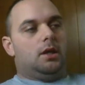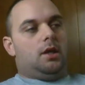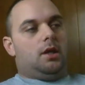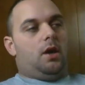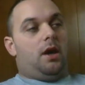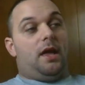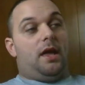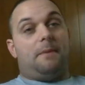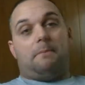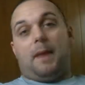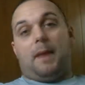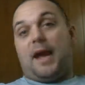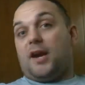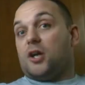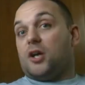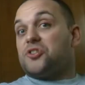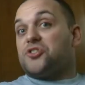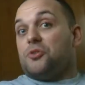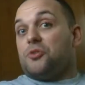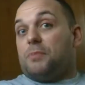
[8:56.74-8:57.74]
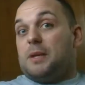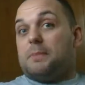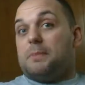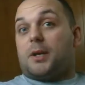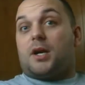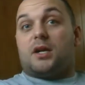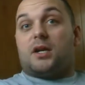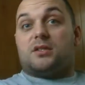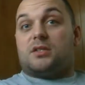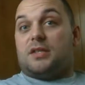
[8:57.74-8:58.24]
it might also be
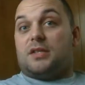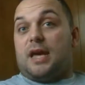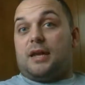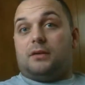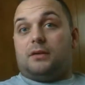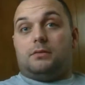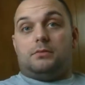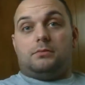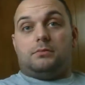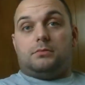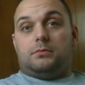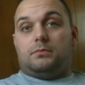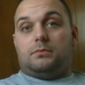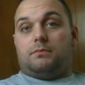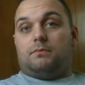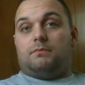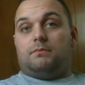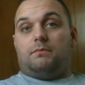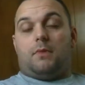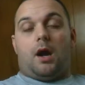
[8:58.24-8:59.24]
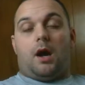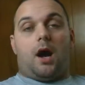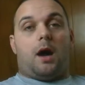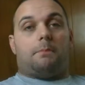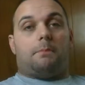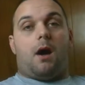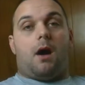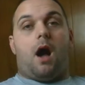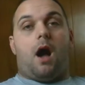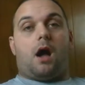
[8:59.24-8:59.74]
because of that
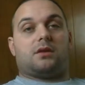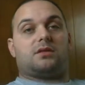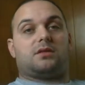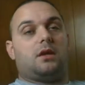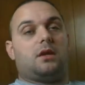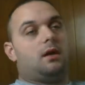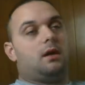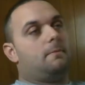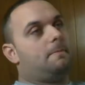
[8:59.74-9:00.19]
box.